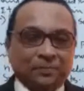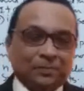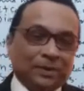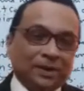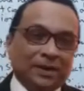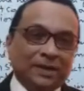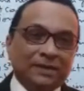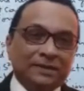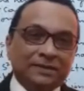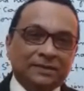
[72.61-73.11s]

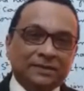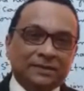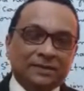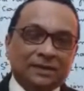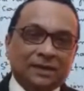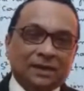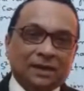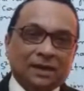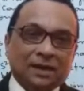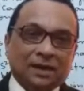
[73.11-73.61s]
placed
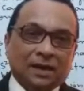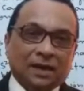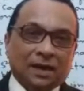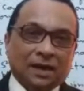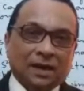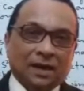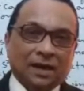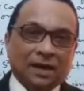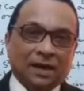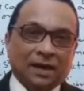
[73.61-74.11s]

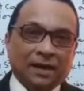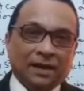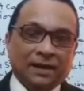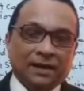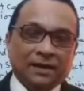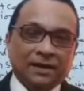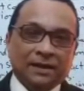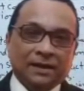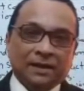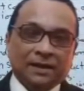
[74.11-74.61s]

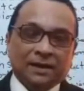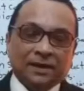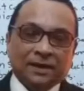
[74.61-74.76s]
and